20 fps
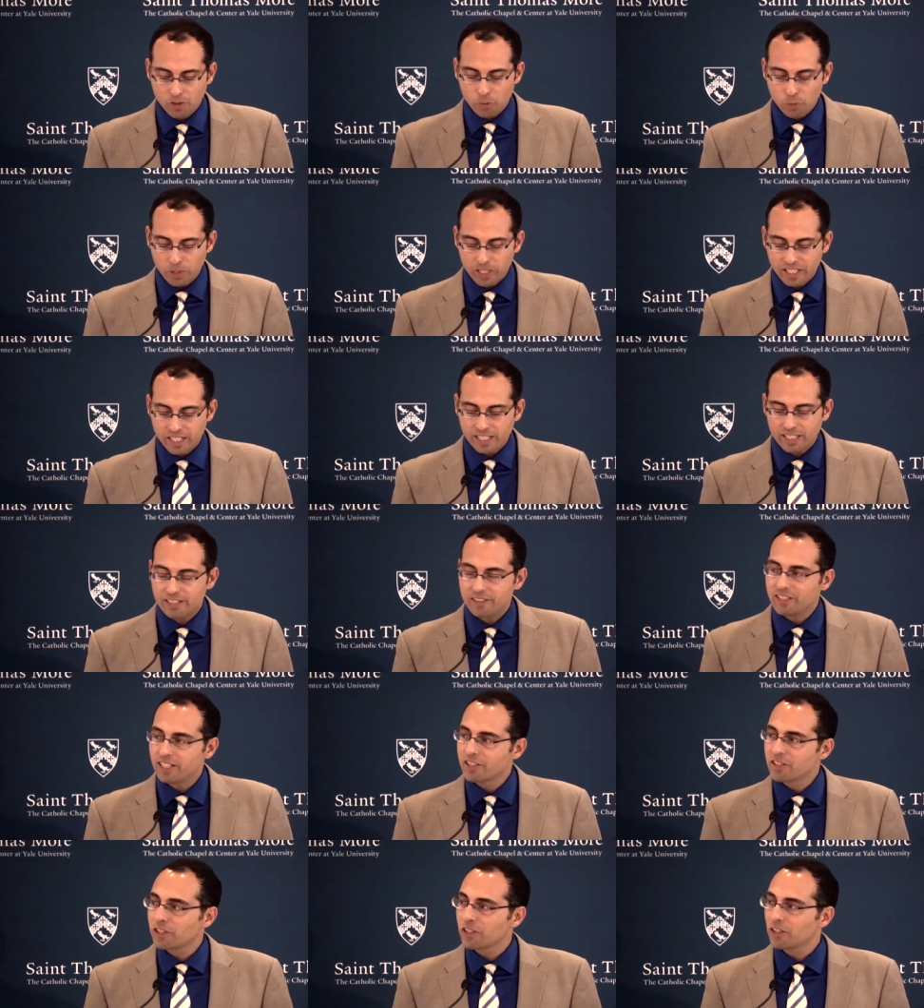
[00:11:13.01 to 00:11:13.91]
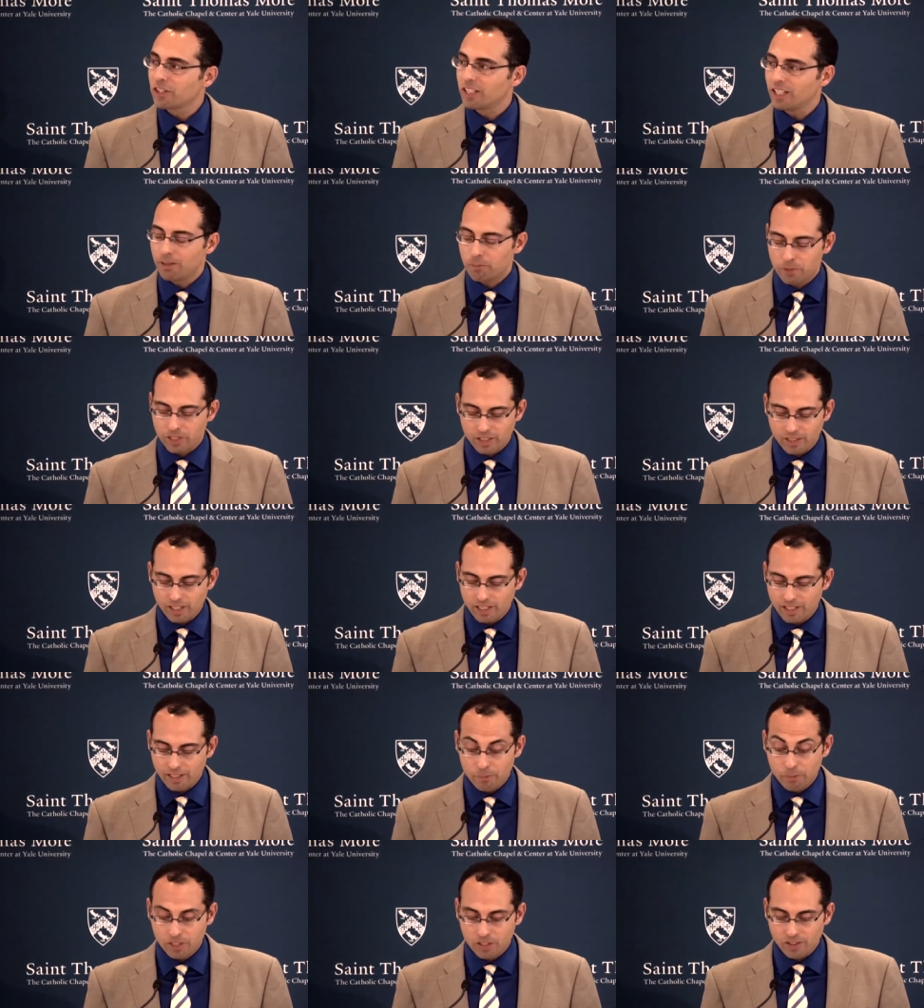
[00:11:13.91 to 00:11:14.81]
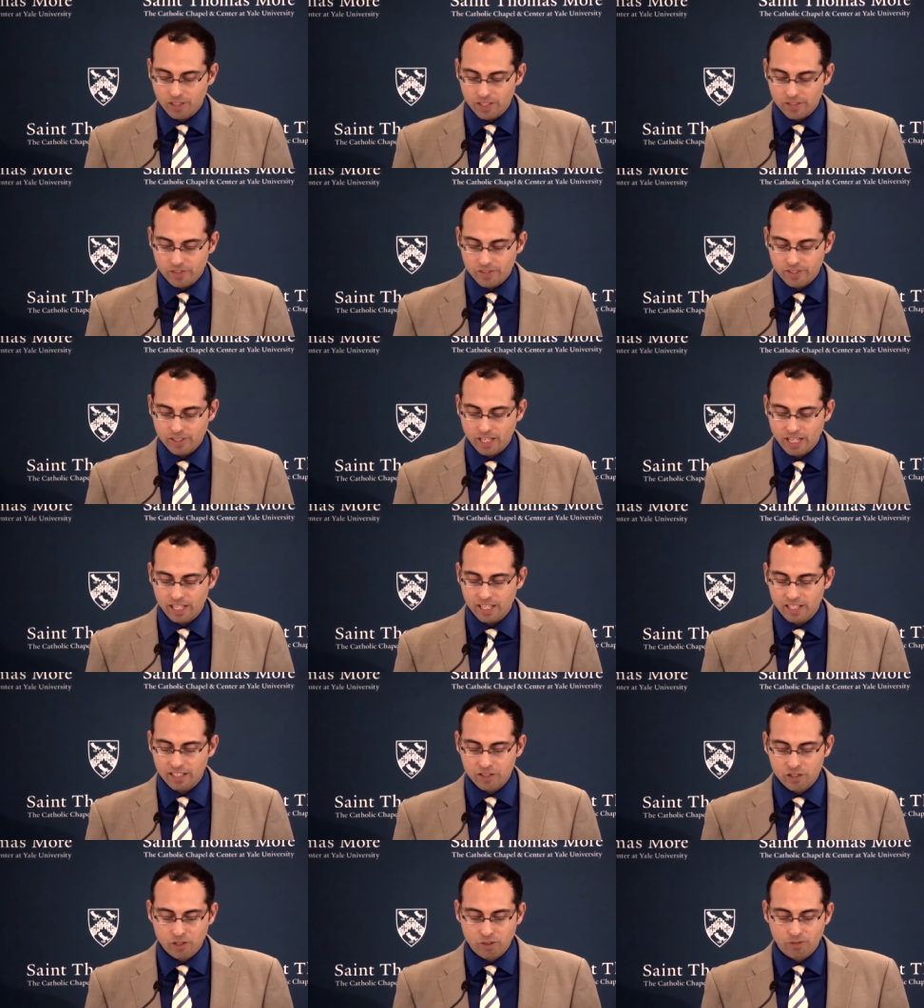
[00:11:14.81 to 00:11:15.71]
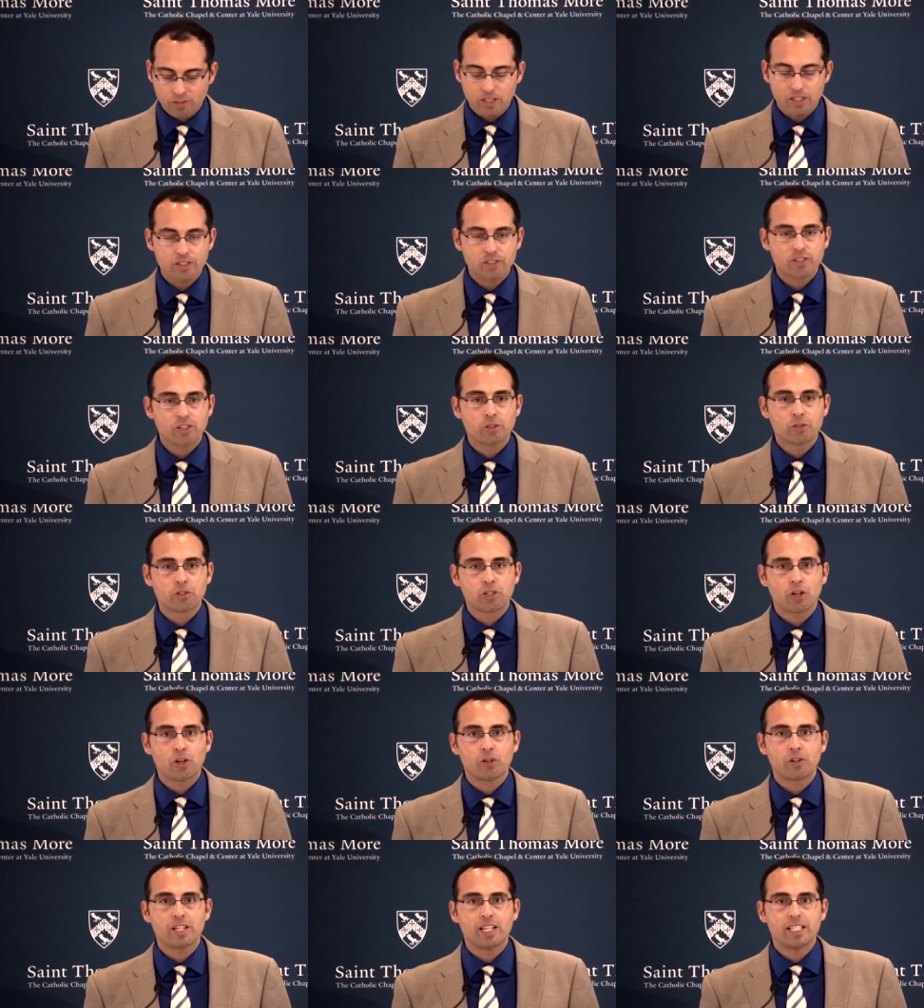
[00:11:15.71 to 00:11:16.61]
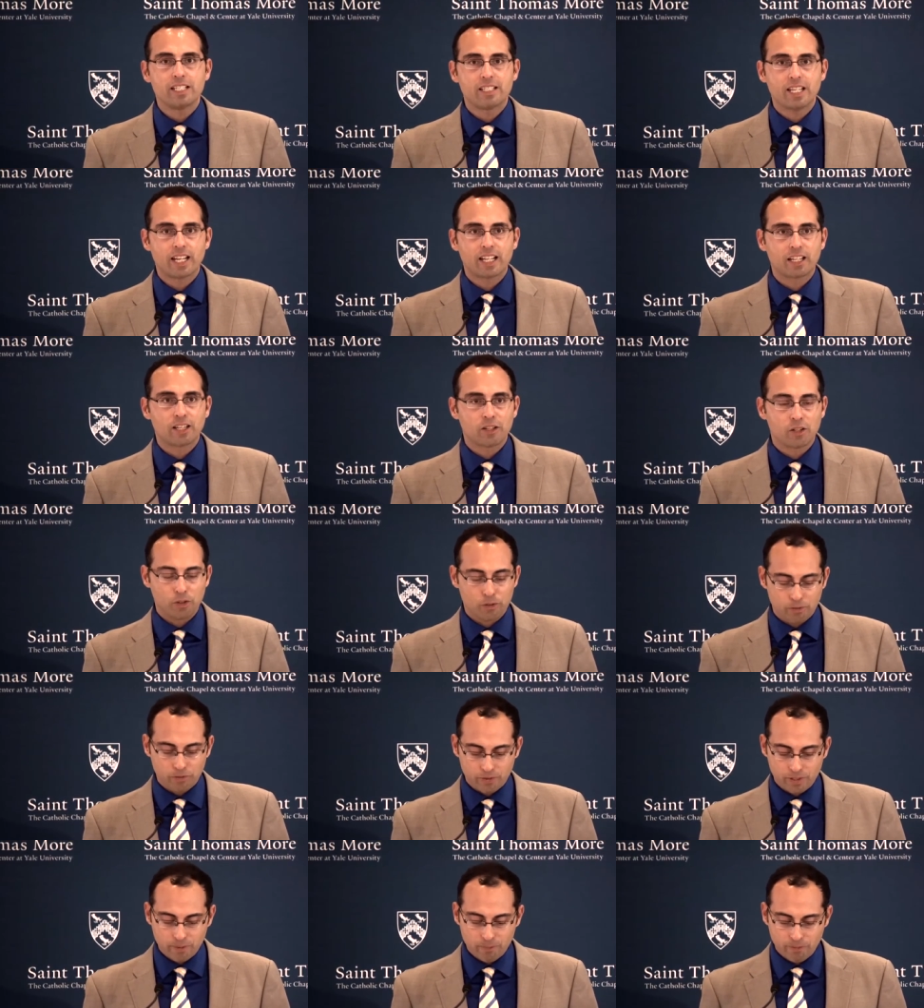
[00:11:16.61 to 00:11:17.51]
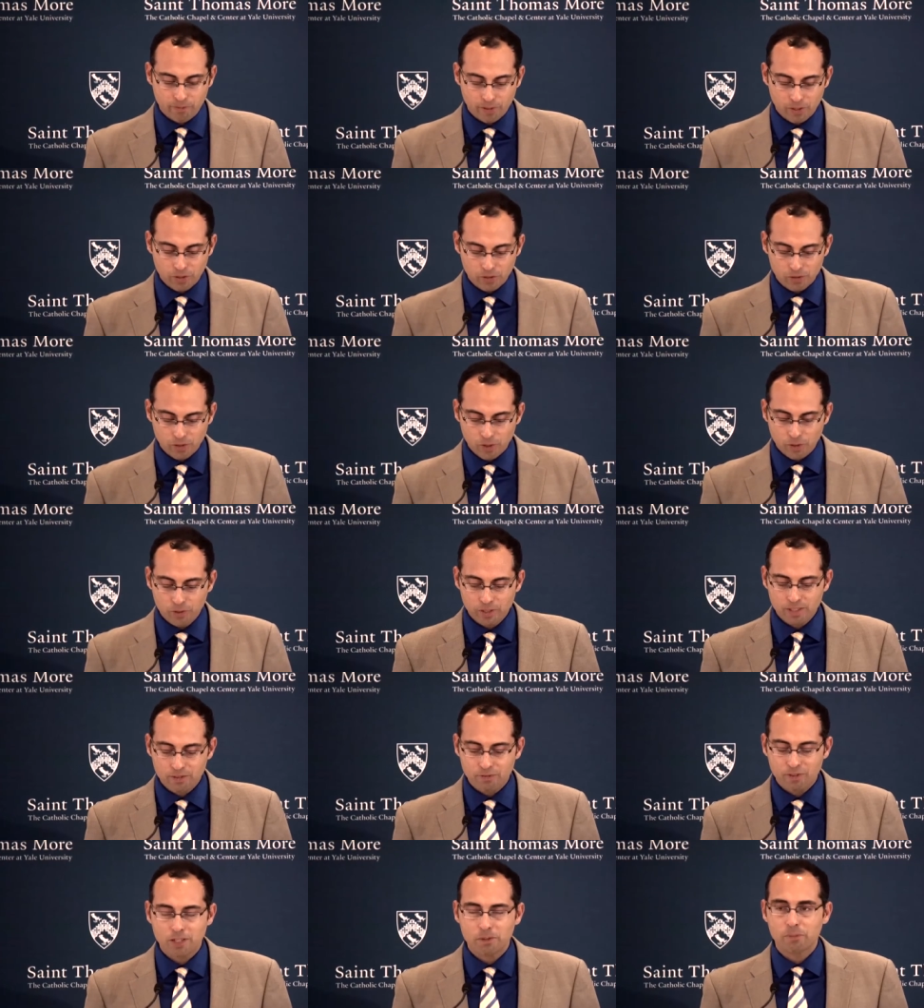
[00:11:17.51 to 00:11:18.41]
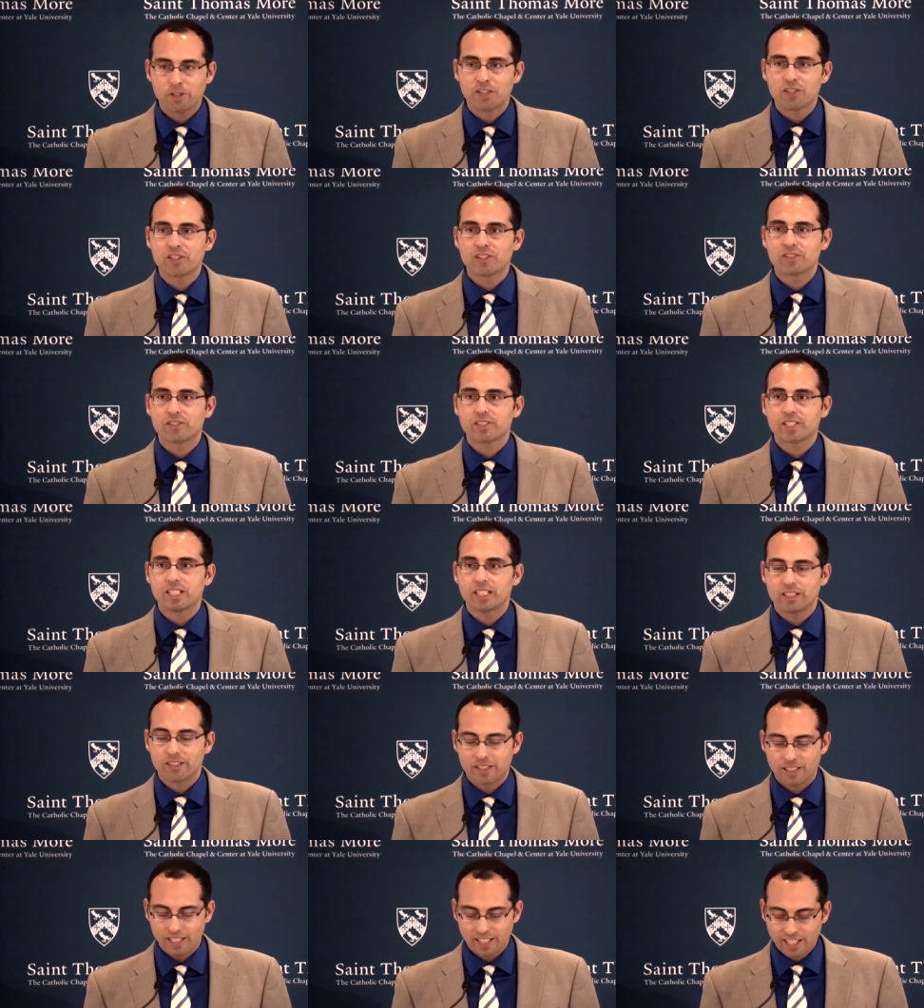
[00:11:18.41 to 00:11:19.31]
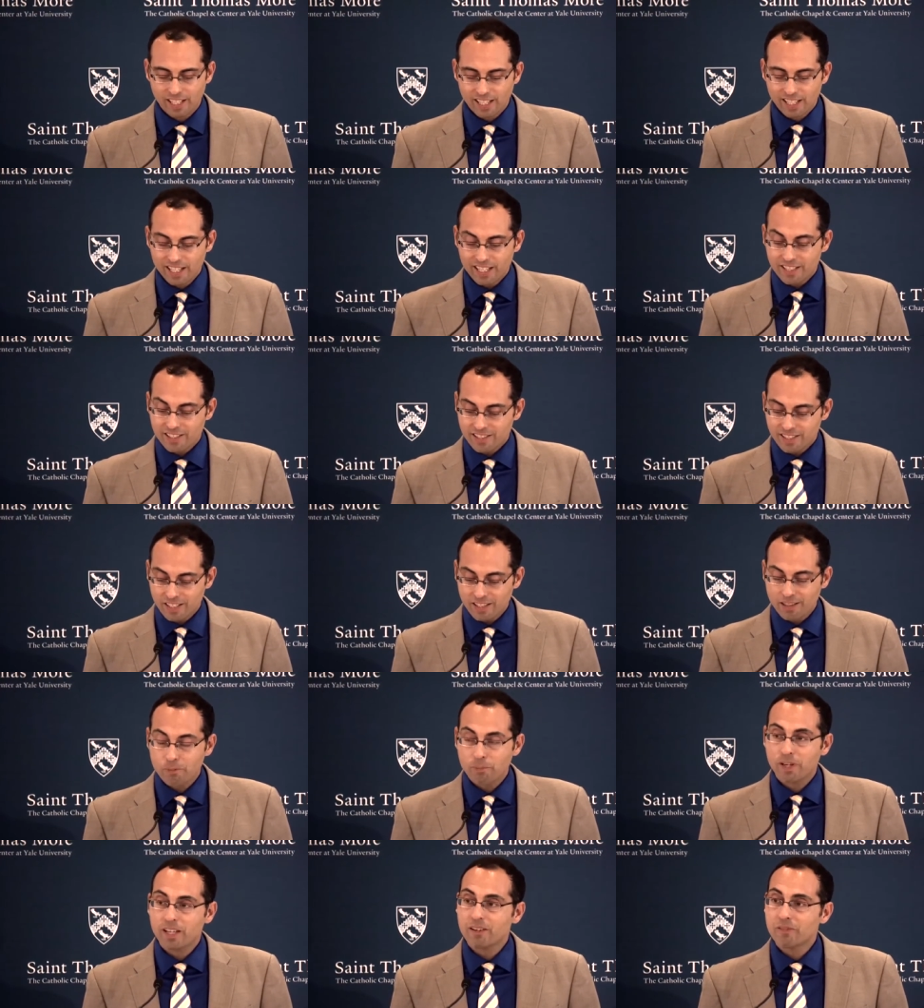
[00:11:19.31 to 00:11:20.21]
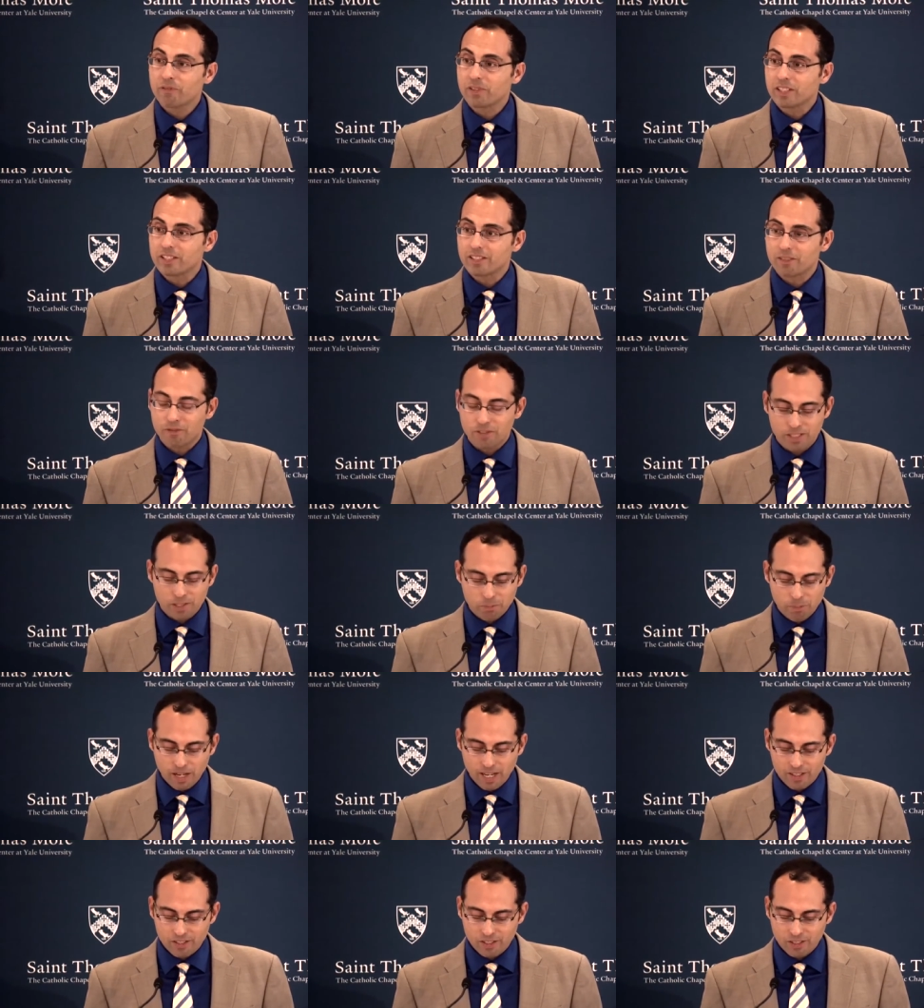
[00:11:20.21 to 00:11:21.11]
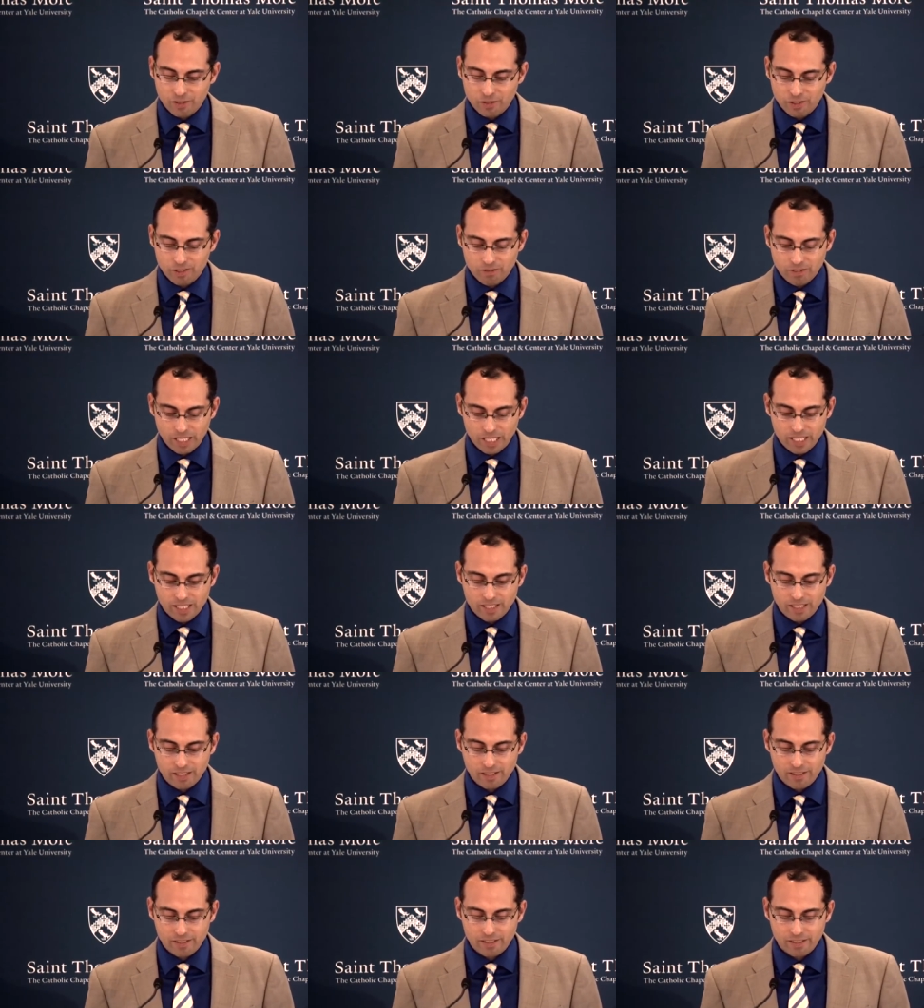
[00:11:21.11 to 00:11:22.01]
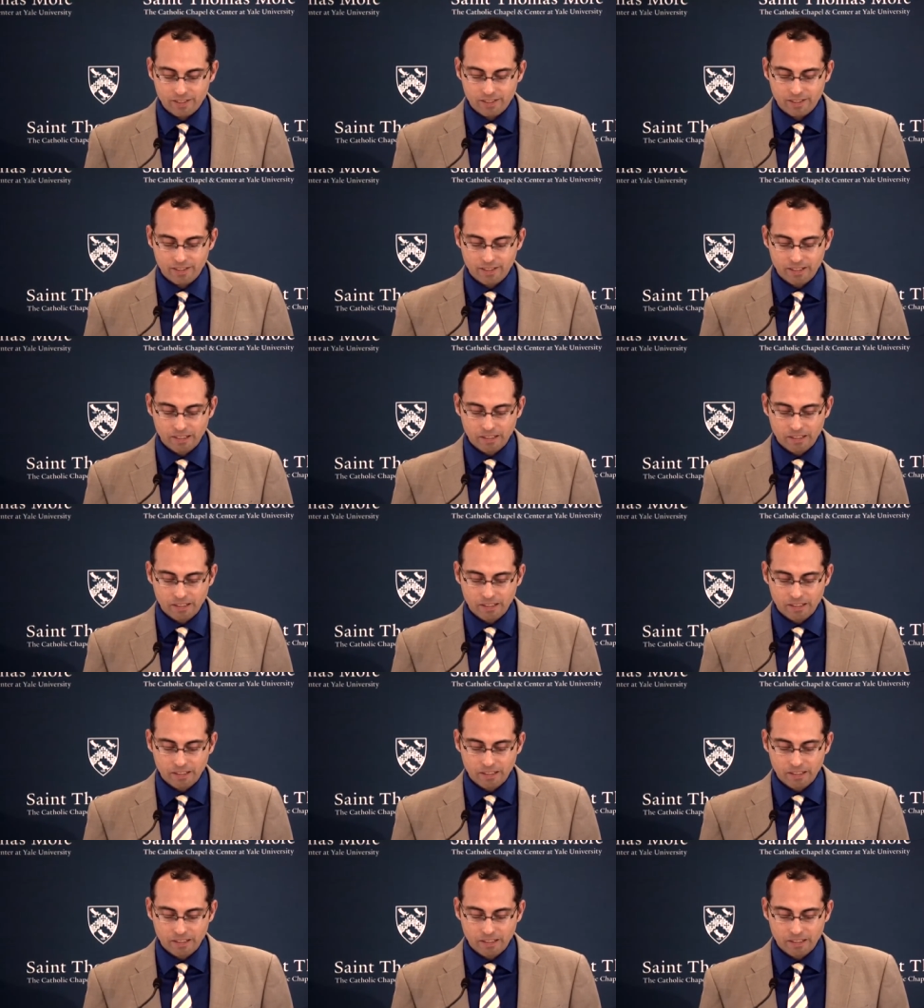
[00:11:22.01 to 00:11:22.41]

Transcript: We digital immig- immigrants and introverts who tote a decade old flip phone only for emergencies See the benefits of these magical devices.